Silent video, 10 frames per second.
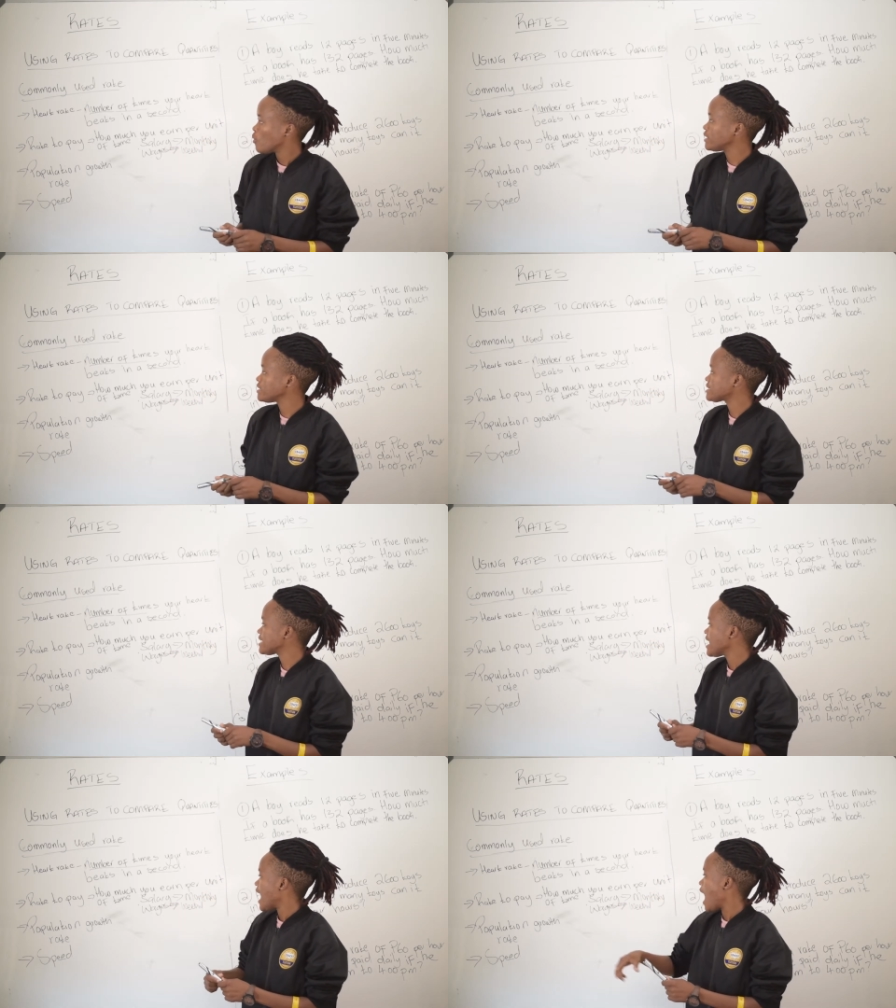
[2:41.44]
when you
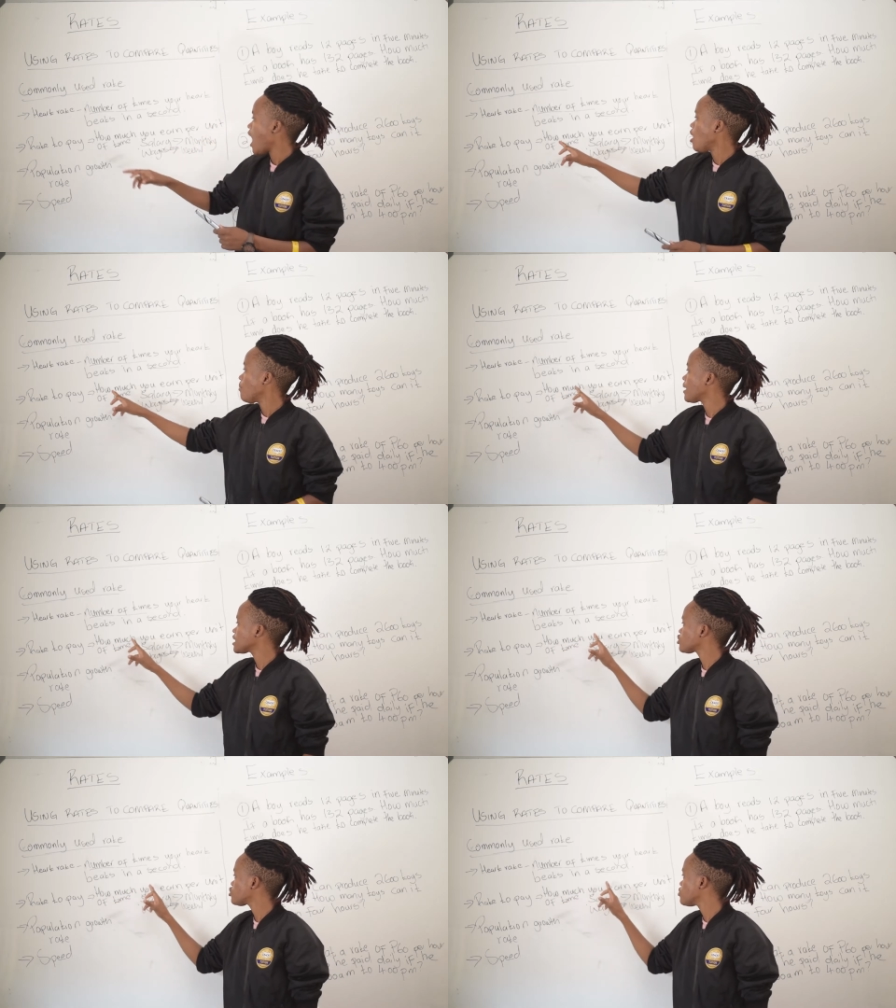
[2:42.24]
say how
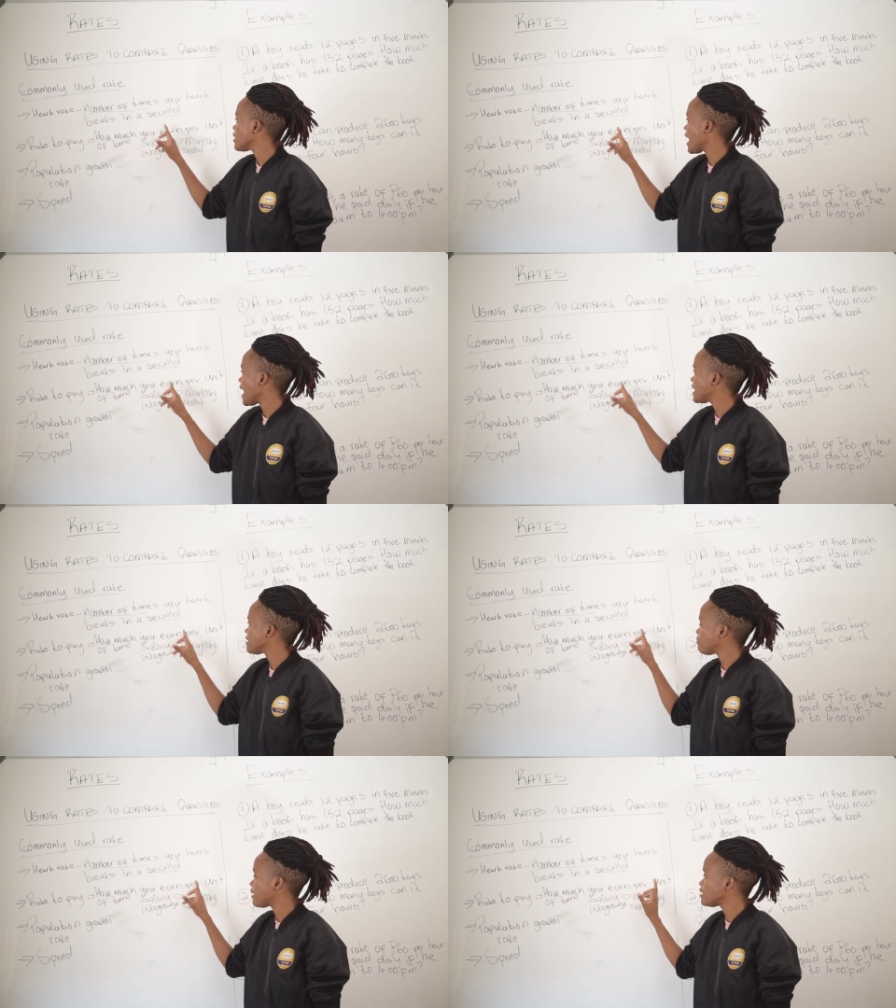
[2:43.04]
much you
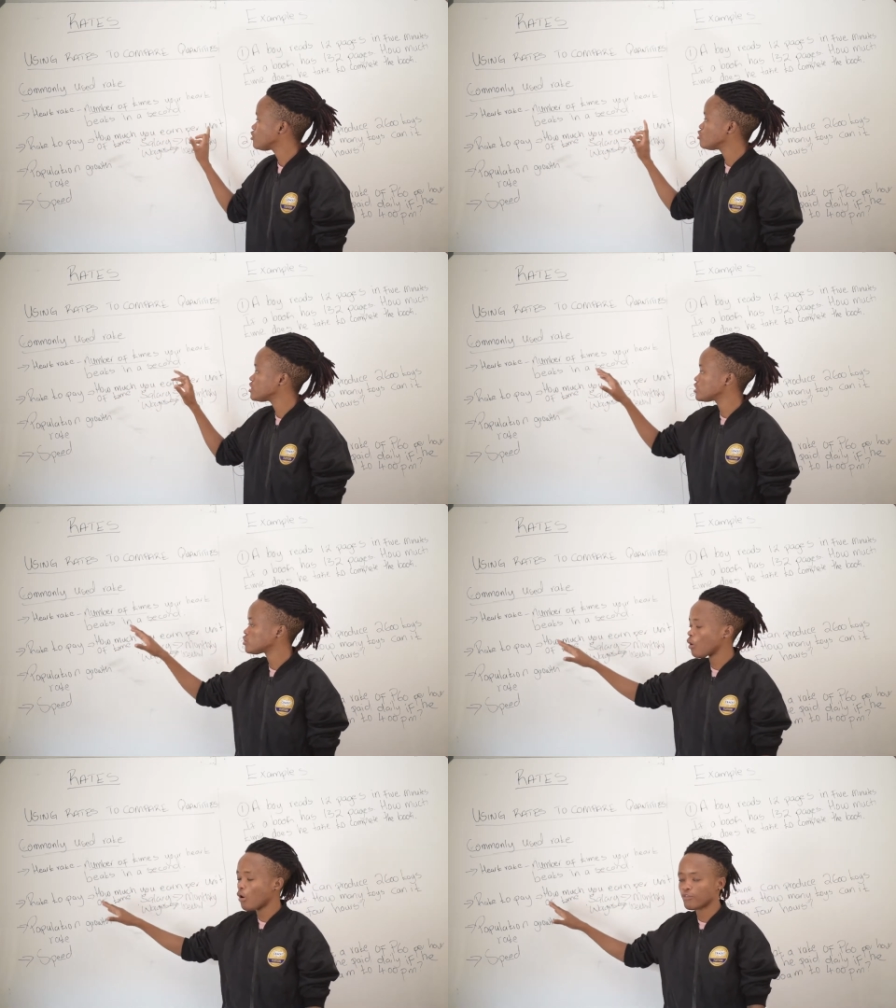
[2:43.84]
earn per
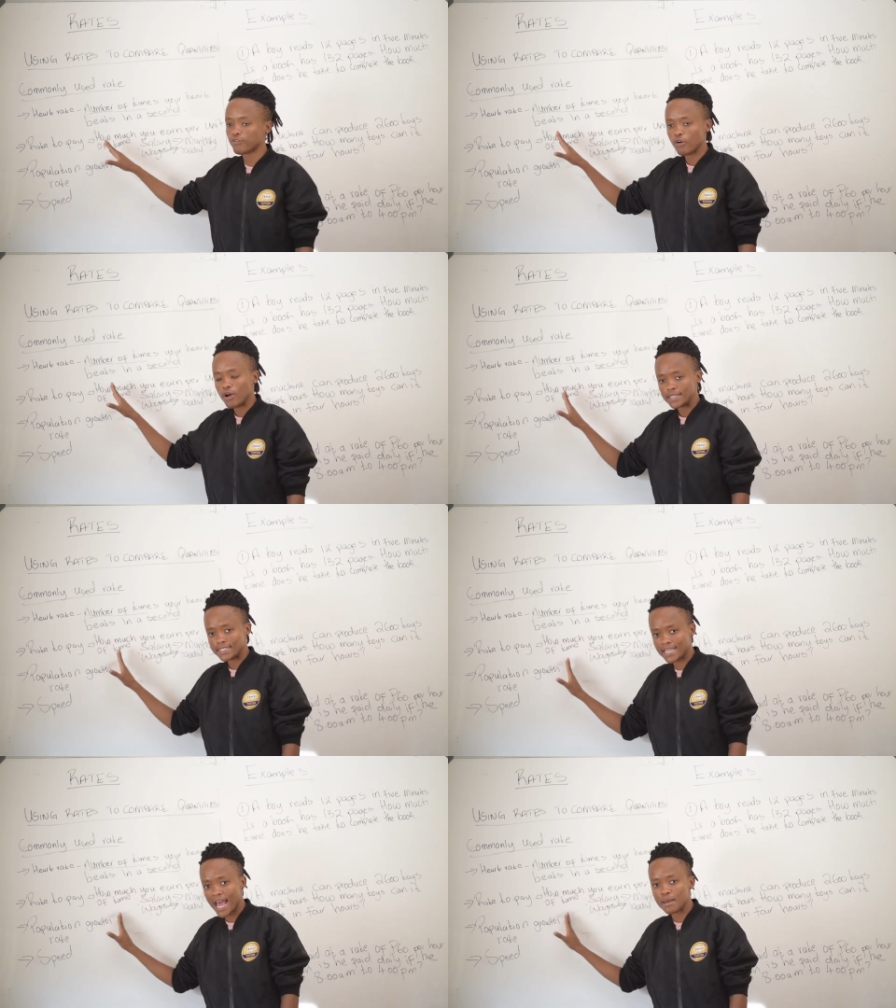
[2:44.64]
unit of
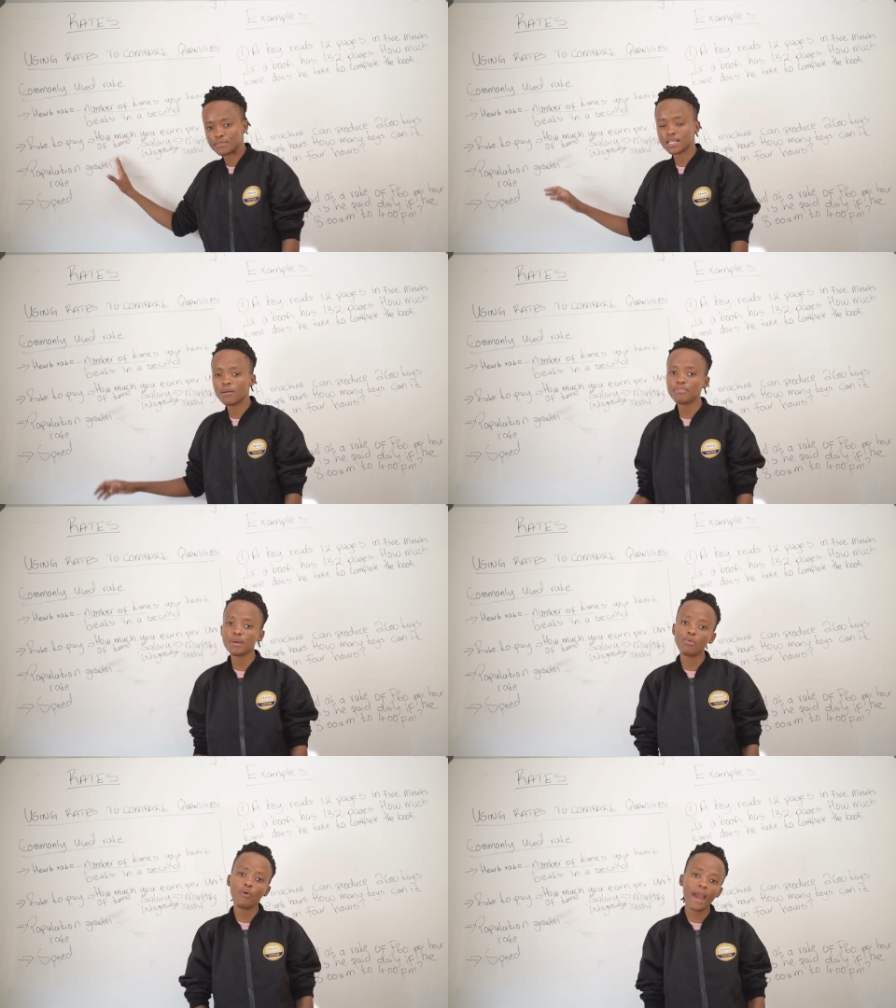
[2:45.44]
time, some
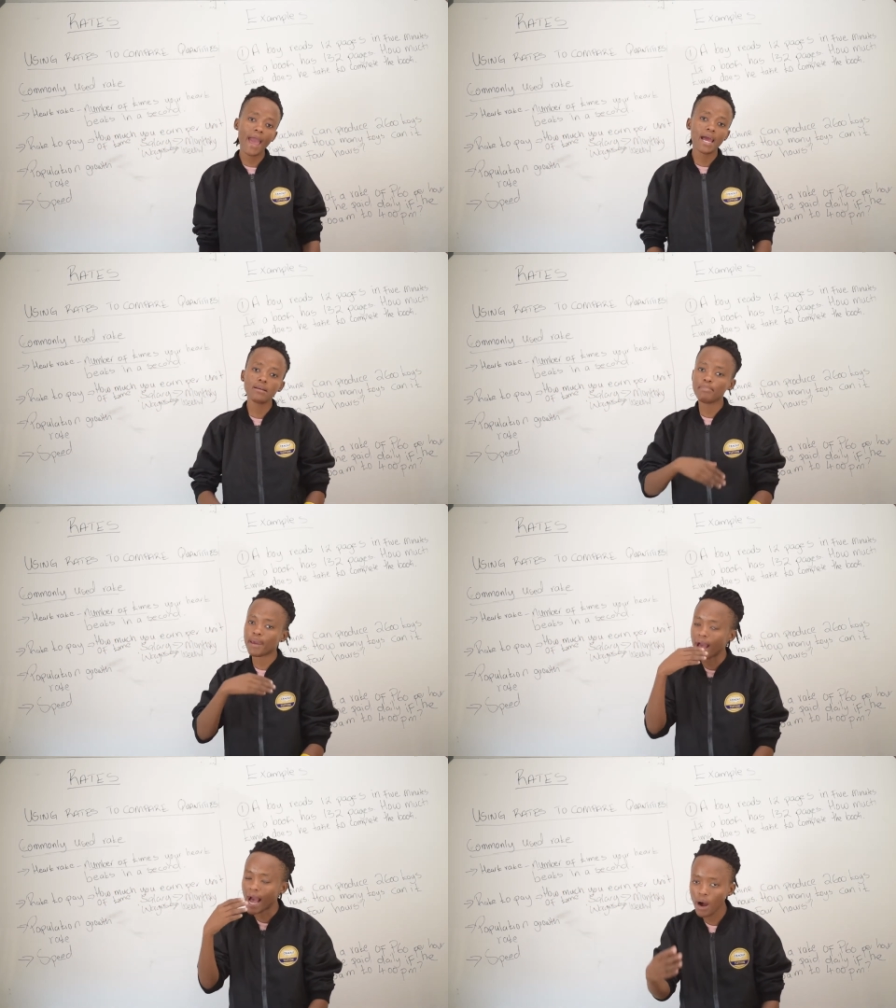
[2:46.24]
people earn
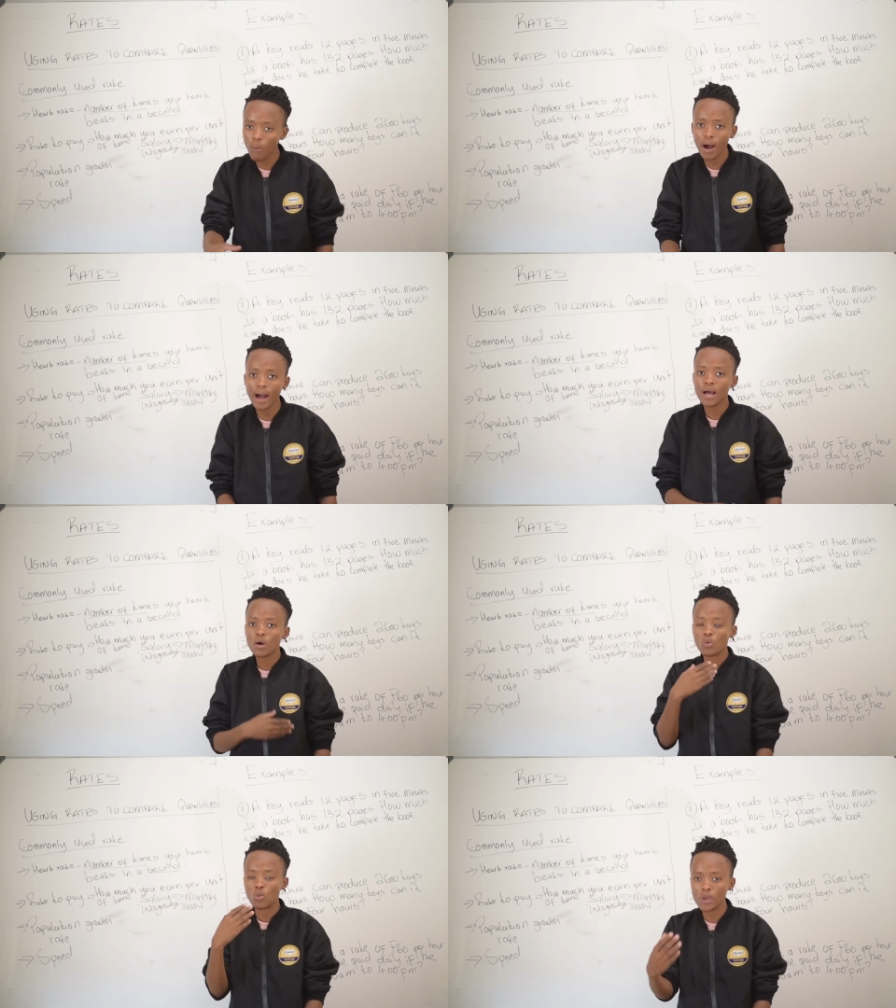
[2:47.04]
per hour,
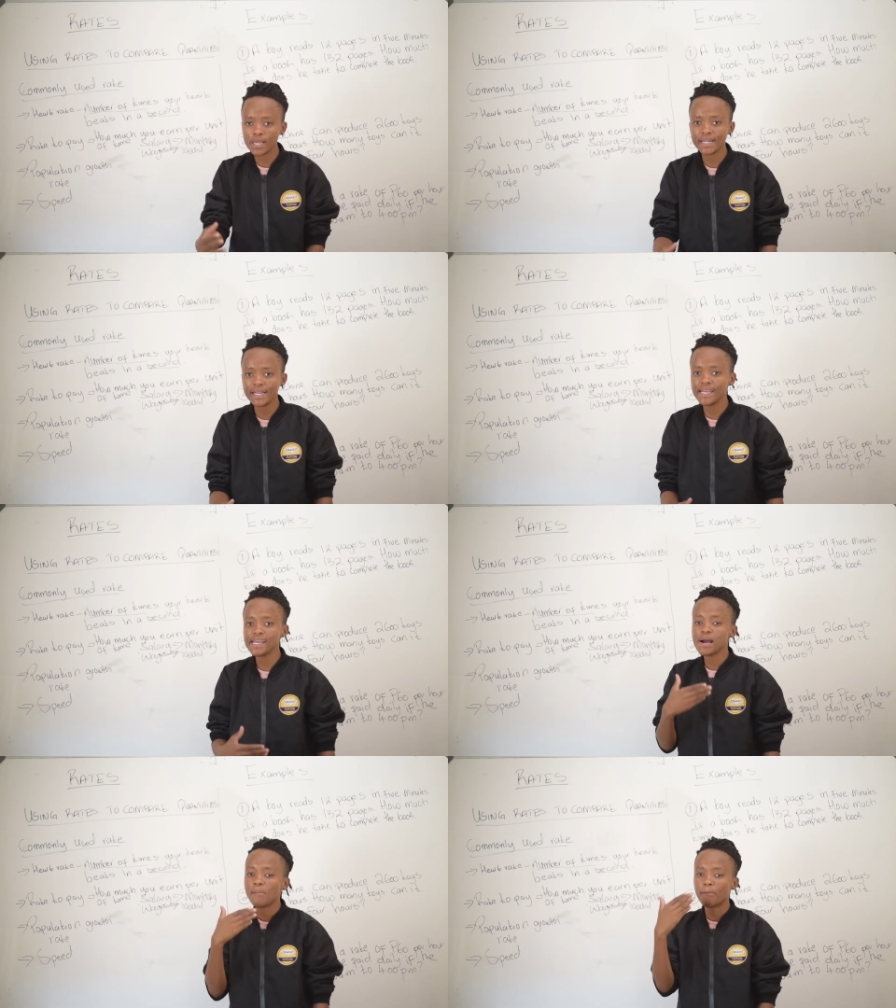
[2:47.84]

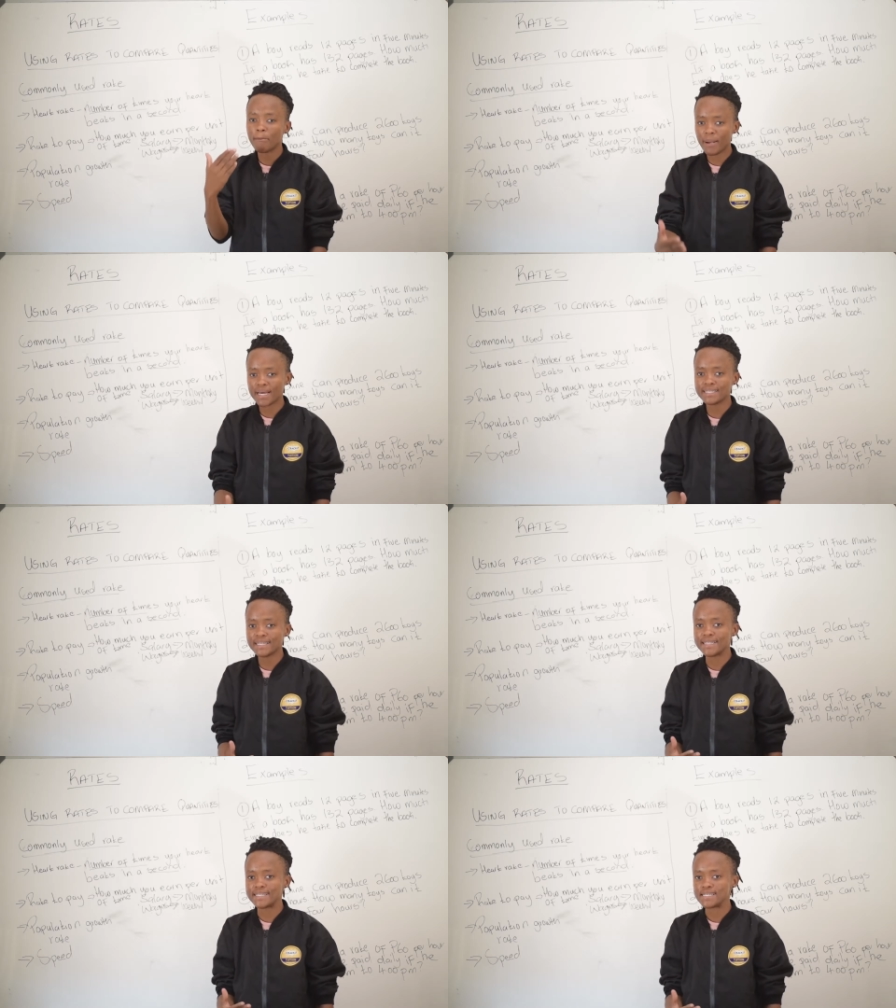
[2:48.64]
weekly,
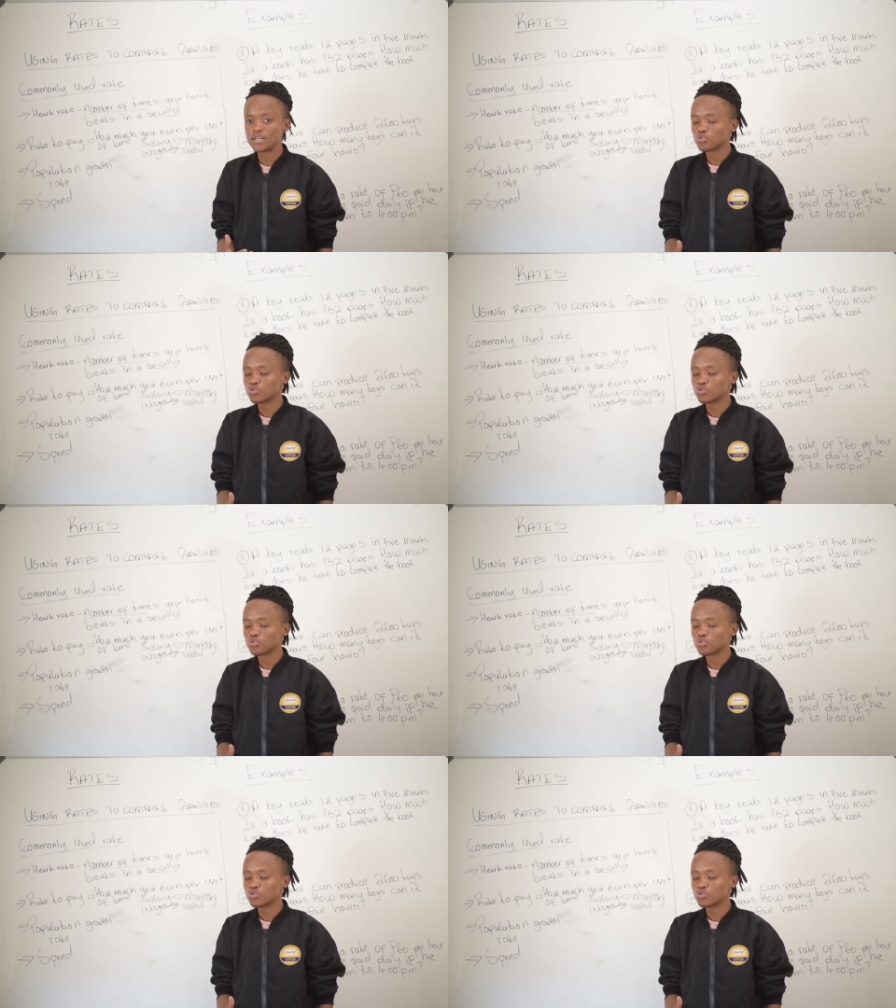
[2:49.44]
monthly.